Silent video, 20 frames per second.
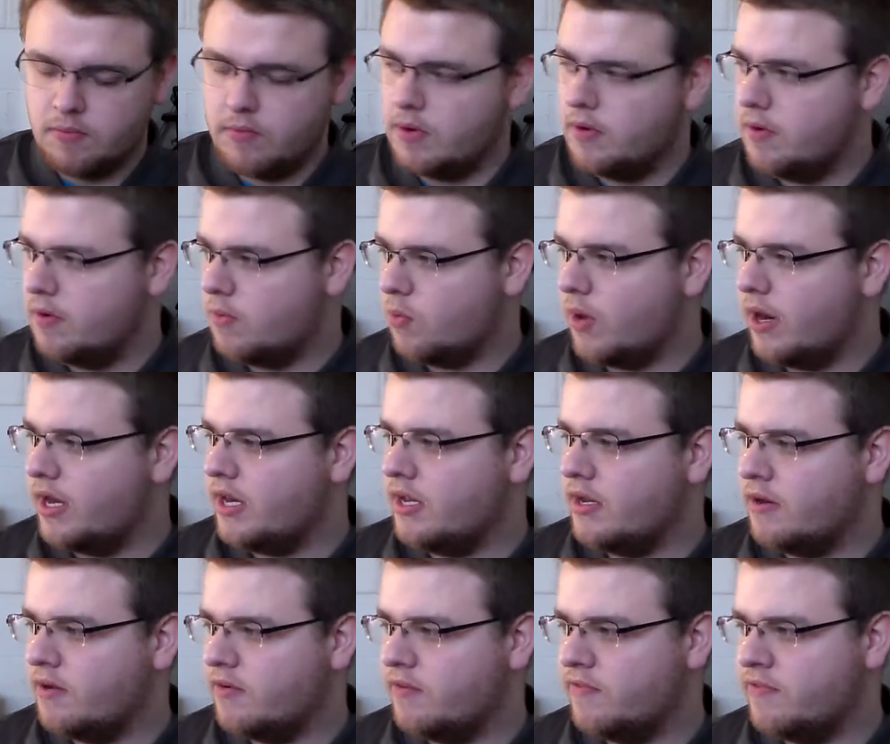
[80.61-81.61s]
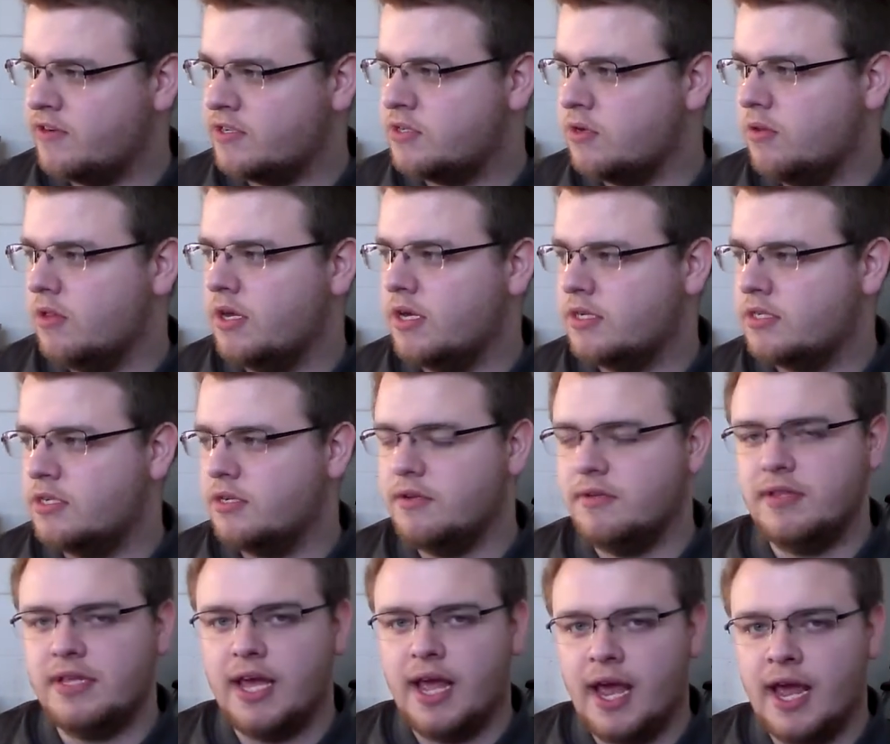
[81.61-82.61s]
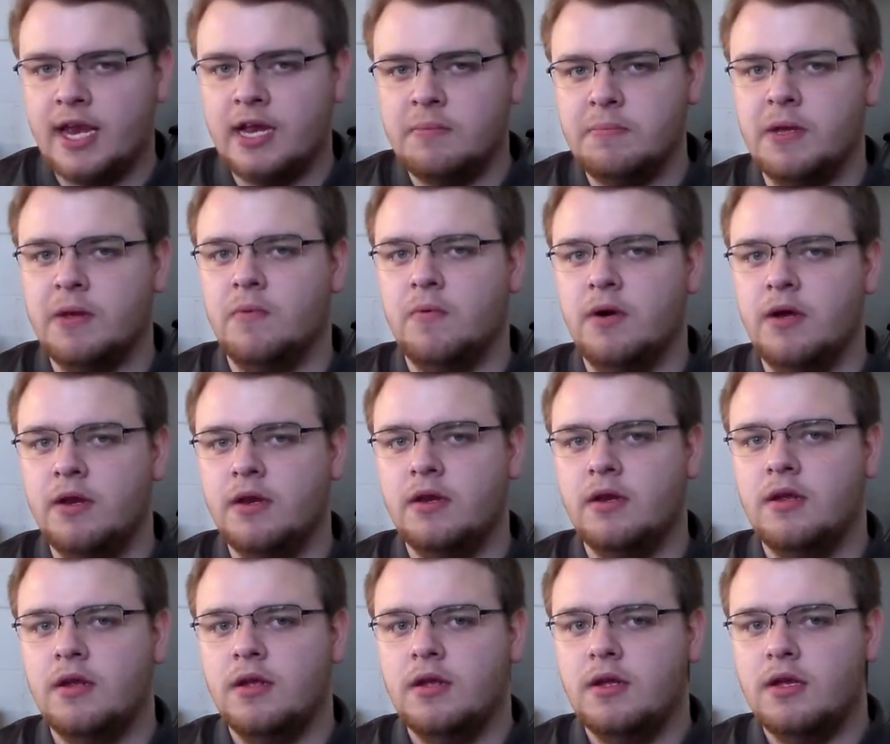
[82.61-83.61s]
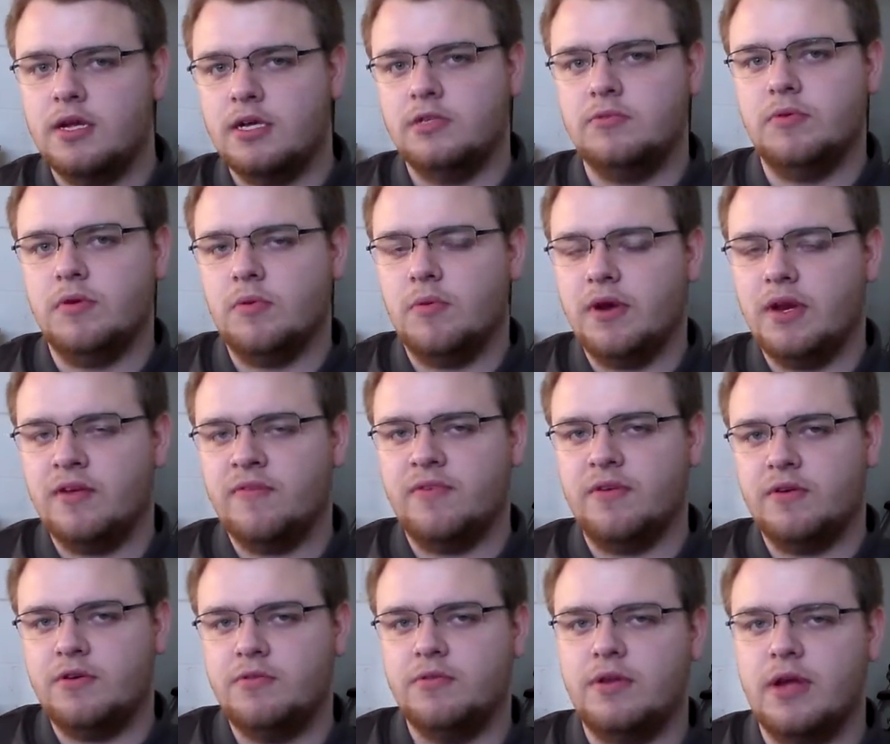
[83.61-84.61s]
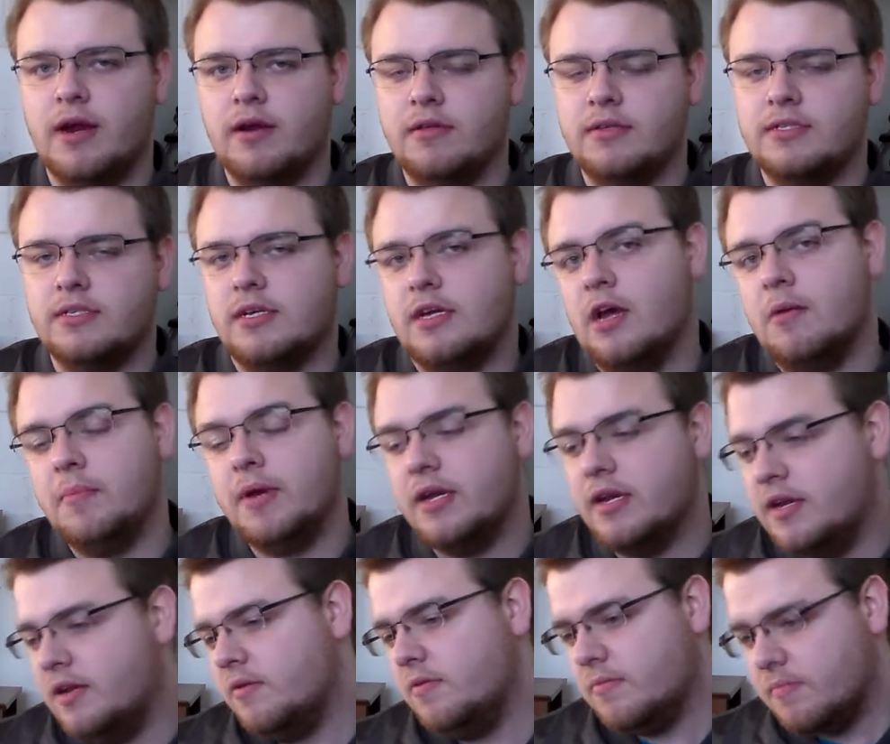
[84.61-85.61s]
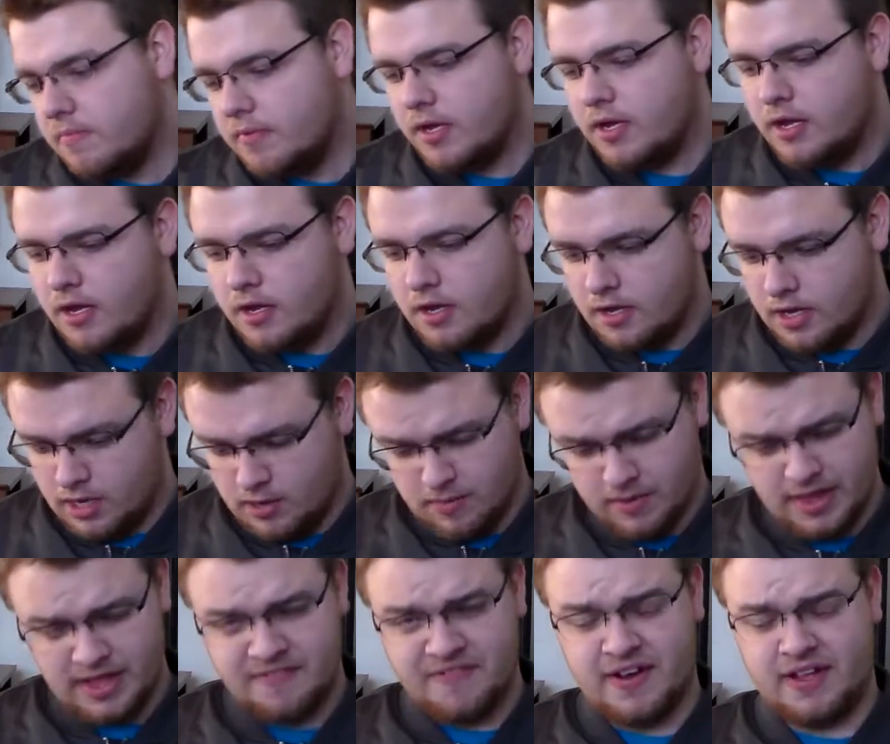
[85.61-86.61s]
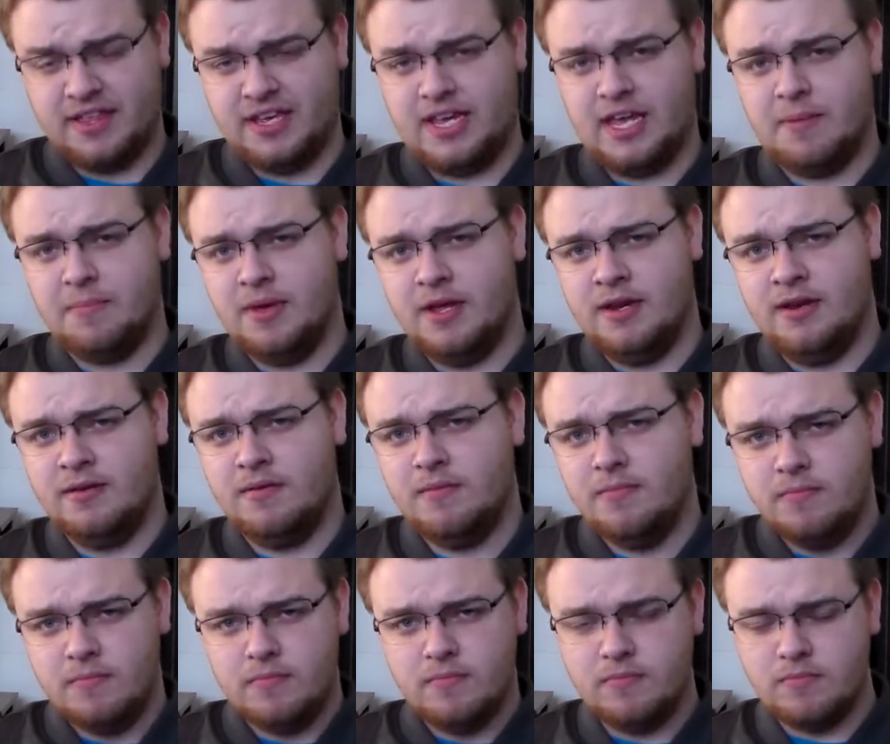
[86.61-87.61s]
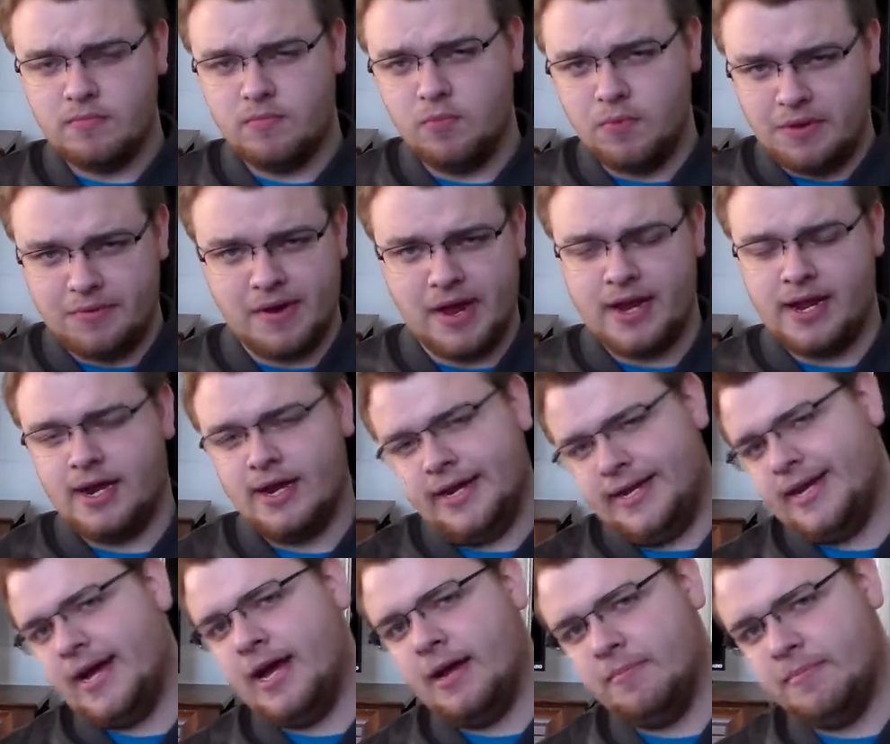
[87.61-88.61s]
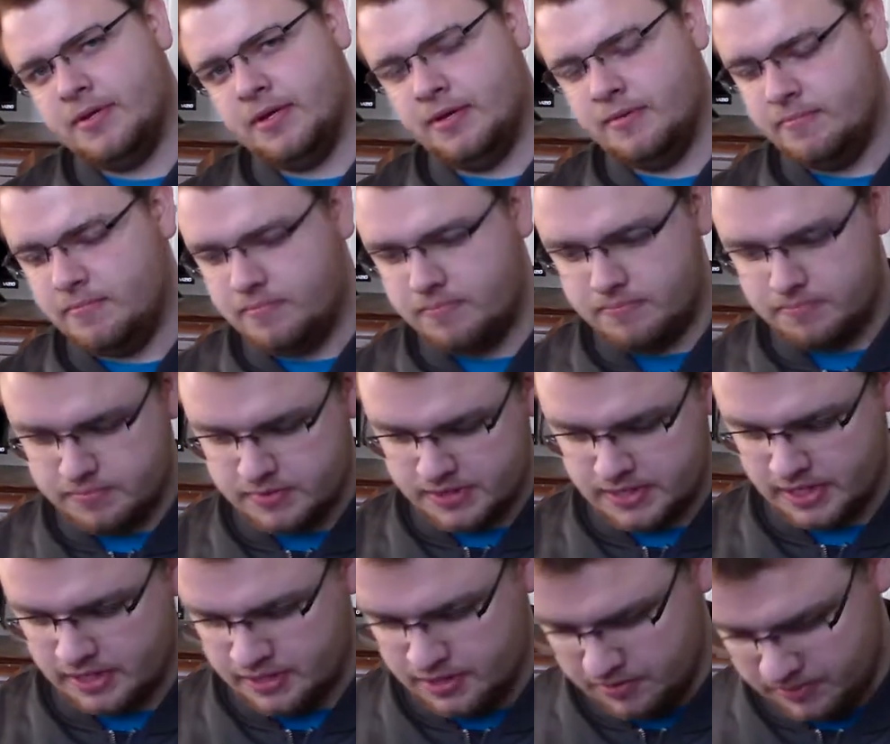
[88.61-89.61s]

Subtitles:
we were waiting for so long to do the anime one because we were waiting for 2 titles to come in, and when they finally came in, we ran out of time to sit